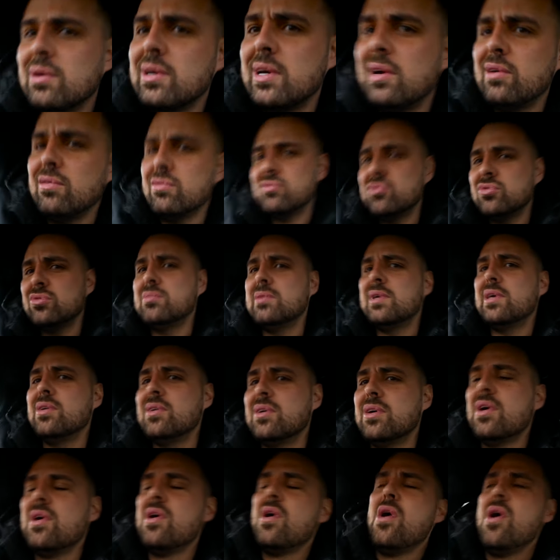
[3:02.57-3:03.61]
can zoom out
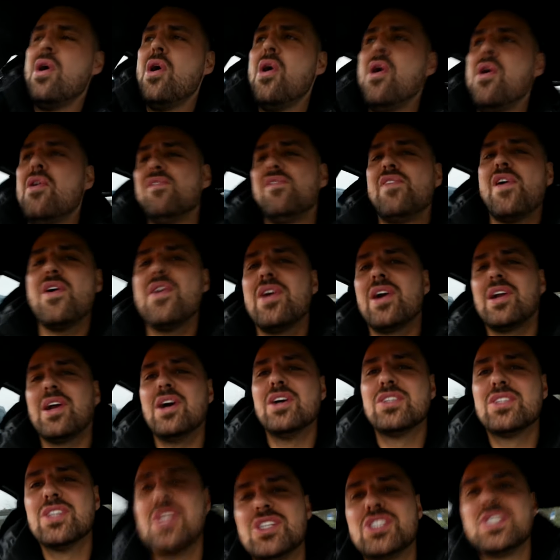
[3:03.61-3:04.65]
very
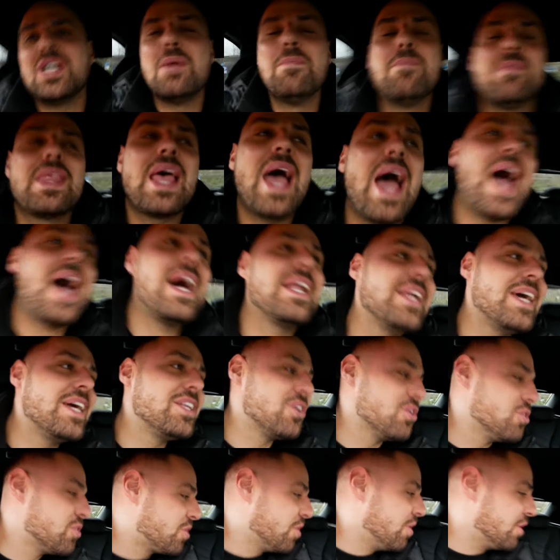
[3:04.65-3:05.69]
close to the gym and they
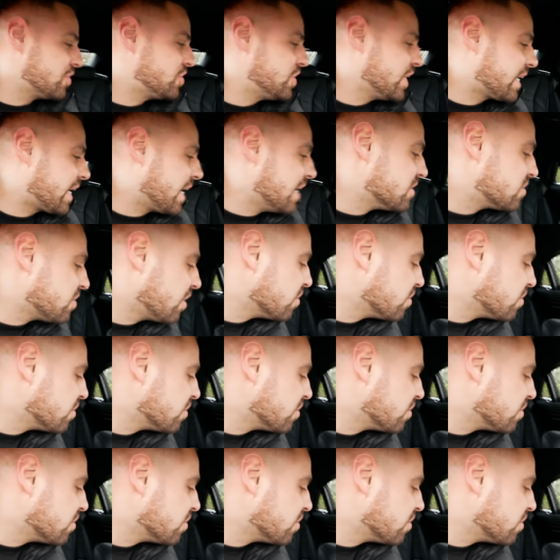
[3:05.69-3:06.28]
do cooked chicken. So